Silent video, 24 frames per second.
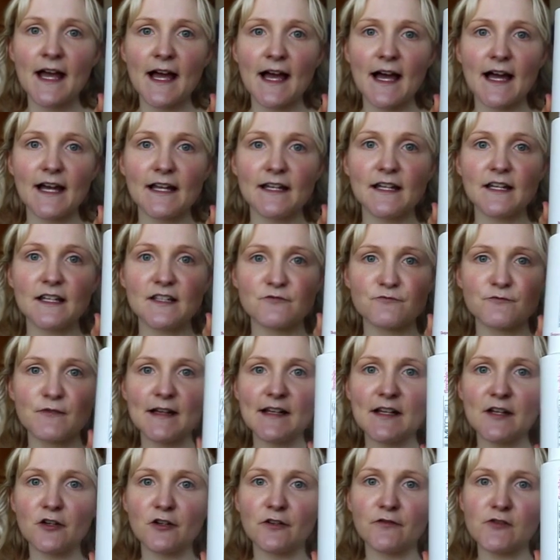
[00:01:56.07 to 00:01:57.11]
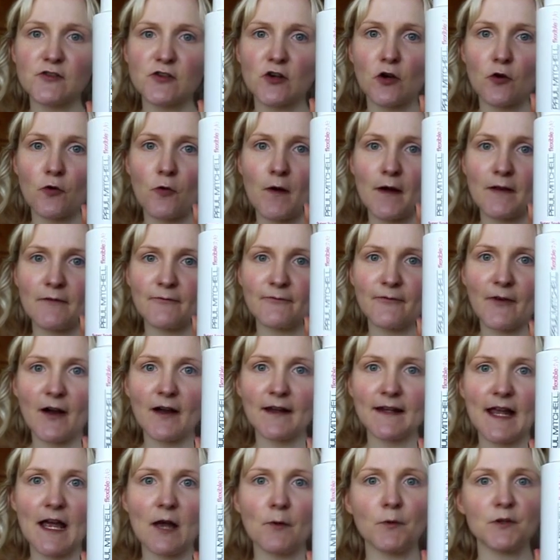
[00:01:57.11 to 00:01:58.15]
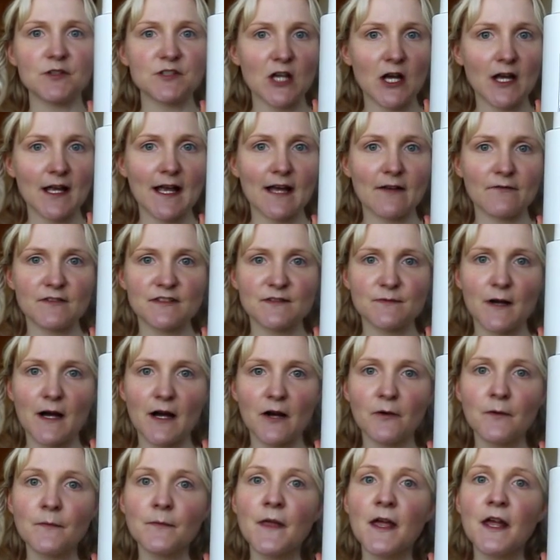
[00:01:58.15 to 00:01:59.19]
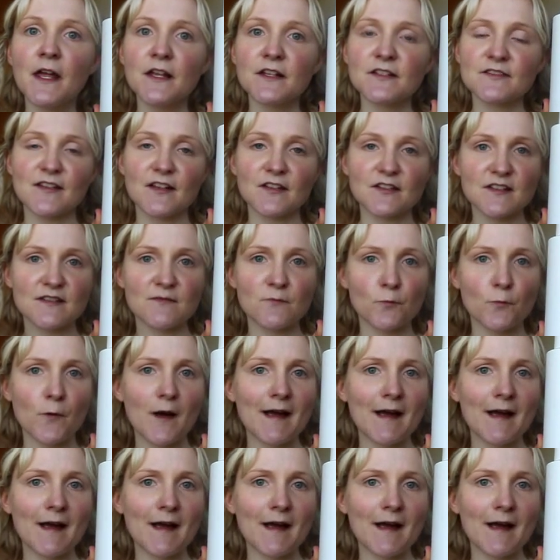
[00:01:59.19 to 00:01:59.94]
And it's really good if you've got quite fine hair, which I have as well. So it doesn't